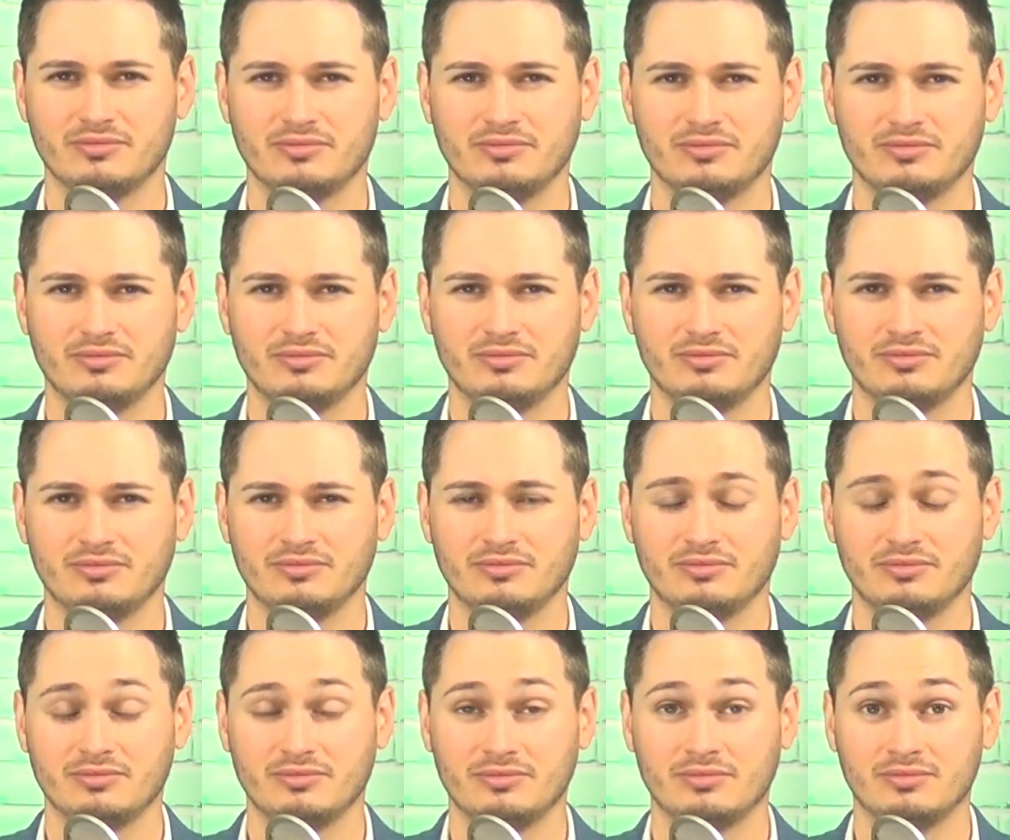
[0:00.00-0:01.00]

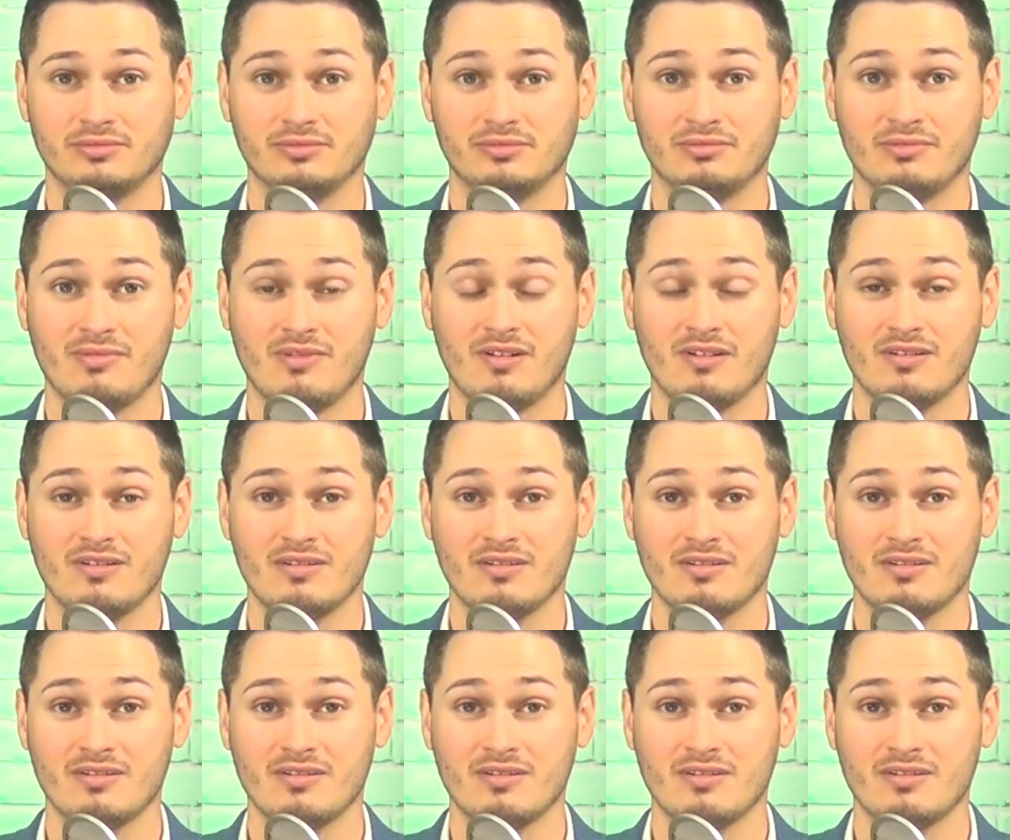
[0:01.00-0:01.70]
[no speech]